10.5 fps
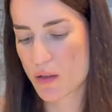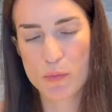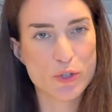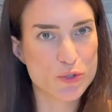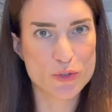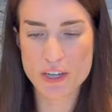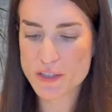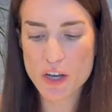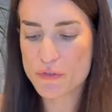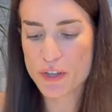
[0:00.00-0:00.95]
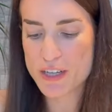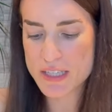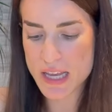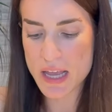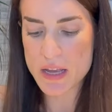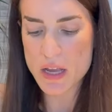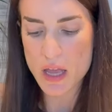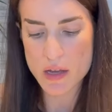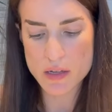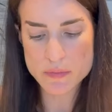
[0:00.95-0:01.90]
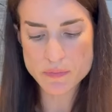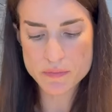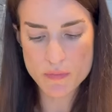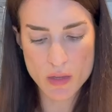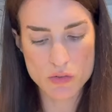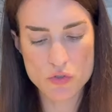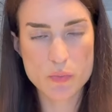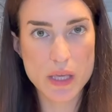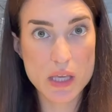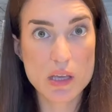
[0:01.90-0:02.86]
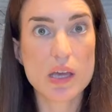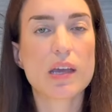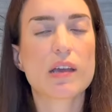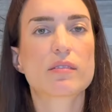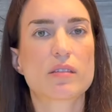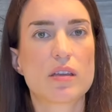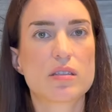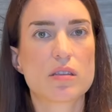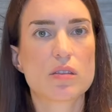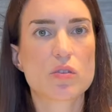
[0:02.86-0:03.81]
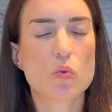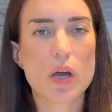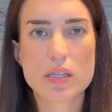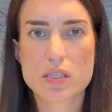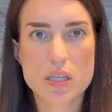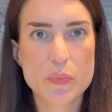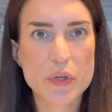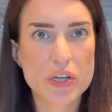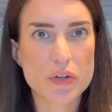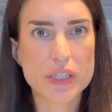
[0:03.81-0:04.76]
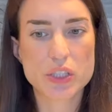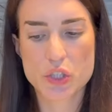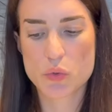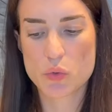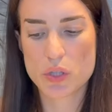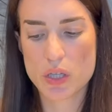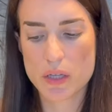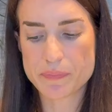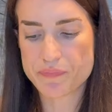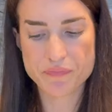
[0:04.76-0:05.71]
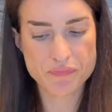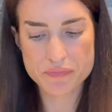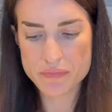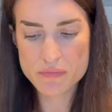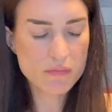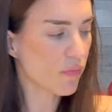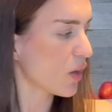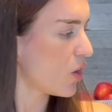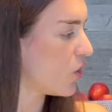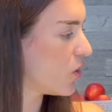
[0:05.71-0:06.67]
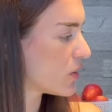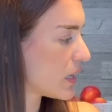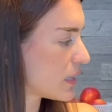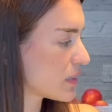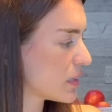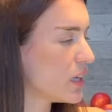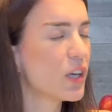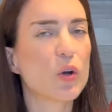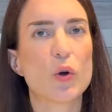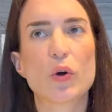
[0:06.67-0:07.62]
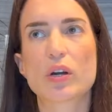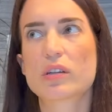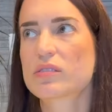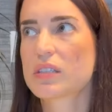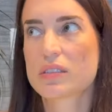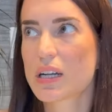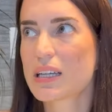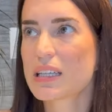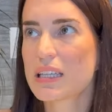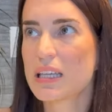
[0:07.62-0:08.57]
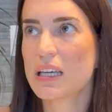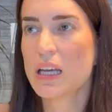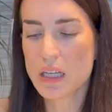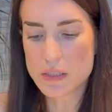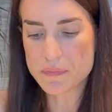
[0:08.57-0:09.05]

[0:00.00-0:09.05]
More sugar, of course. To me, it tasted quite similarly to the Horalki or Tatranki,